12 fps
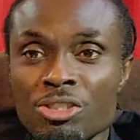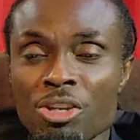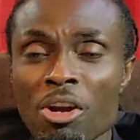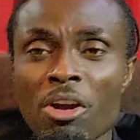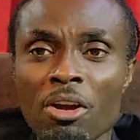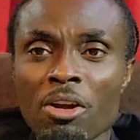
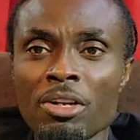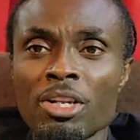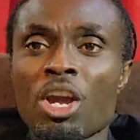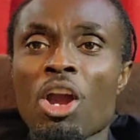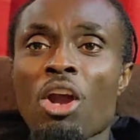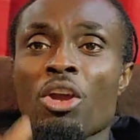turn
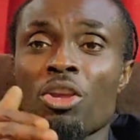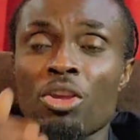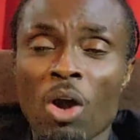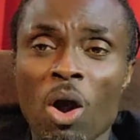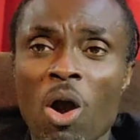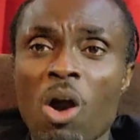
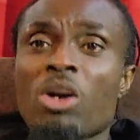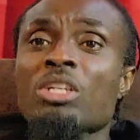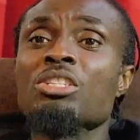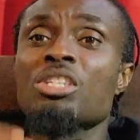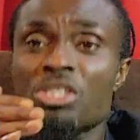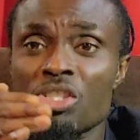your
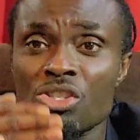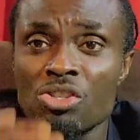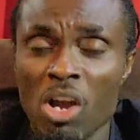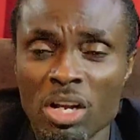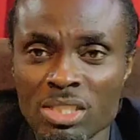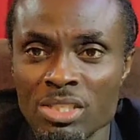
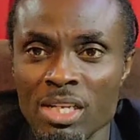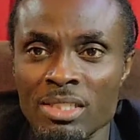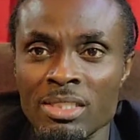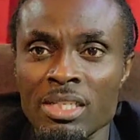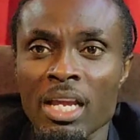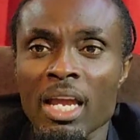destruction,